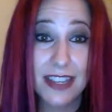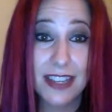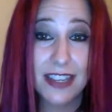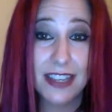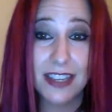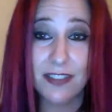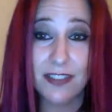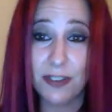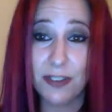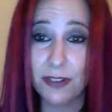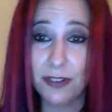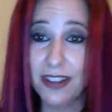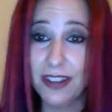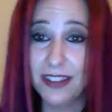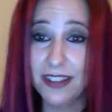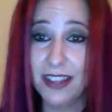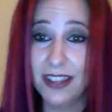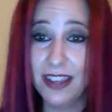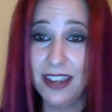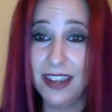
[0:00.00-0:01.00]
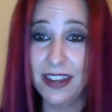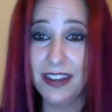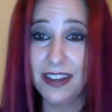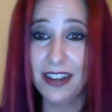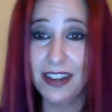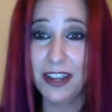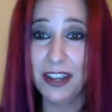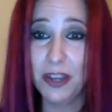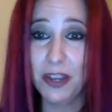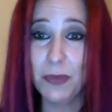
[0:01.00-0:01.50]
If you're online,
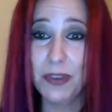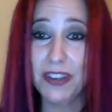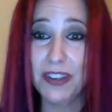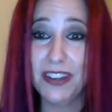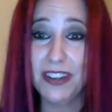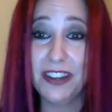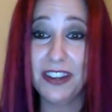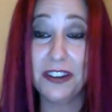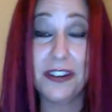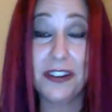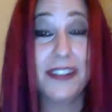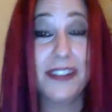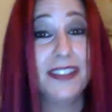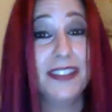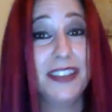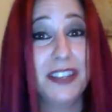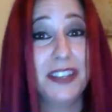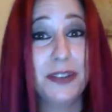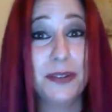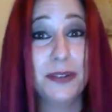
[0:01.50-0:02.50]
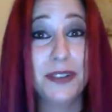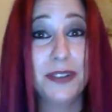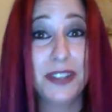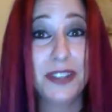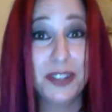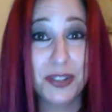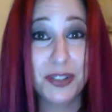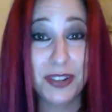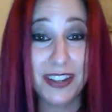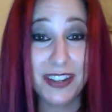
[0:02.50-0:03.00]
I hope you can hear it and that you
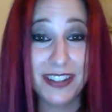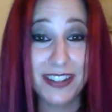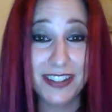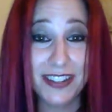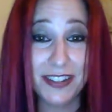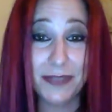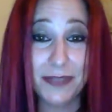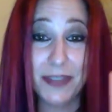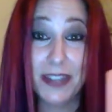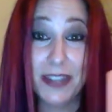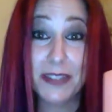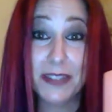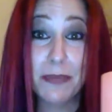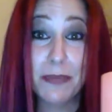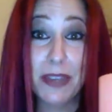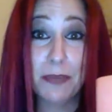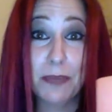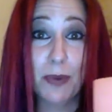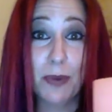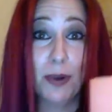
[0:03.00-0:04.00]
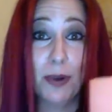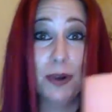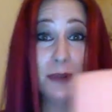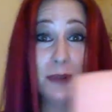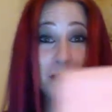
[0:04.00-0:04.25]
enjoy it too. It is a big bowl.